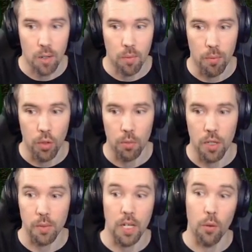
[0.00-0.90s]
boom, there
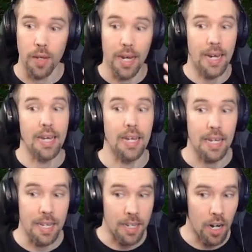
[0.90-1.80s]
we go. We got
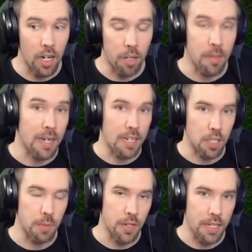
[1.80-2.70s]
economy
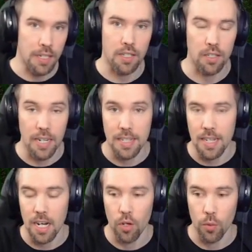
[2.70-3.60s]
experience. So that's
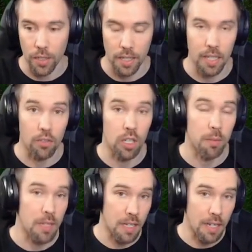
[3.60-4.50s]
how we're going to level up
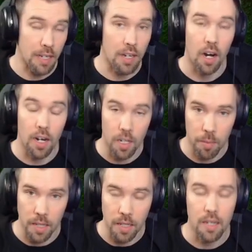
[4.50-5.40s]
the
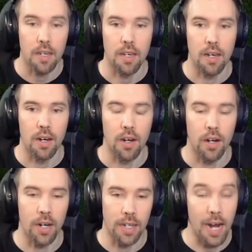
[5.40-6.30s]
economy
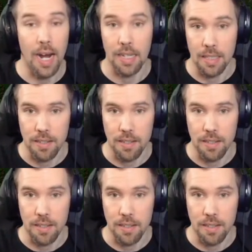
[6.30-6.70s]
on islands